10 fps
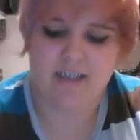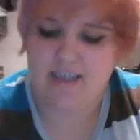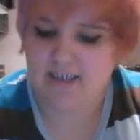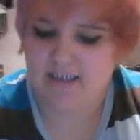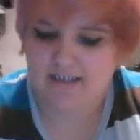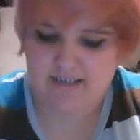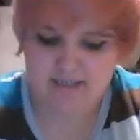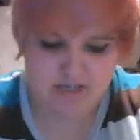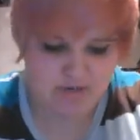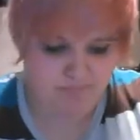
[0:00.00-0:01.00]
And,
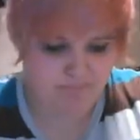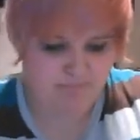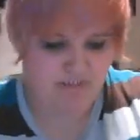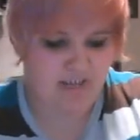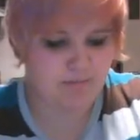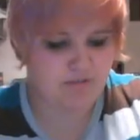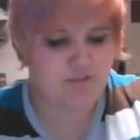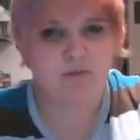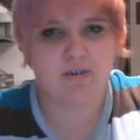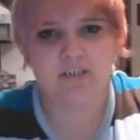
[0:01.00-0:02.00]
I'm just
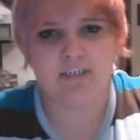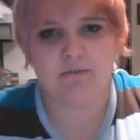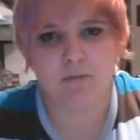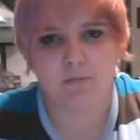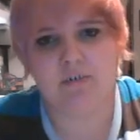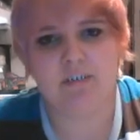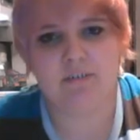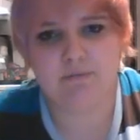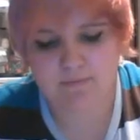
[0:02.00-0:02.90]
going to give you a brief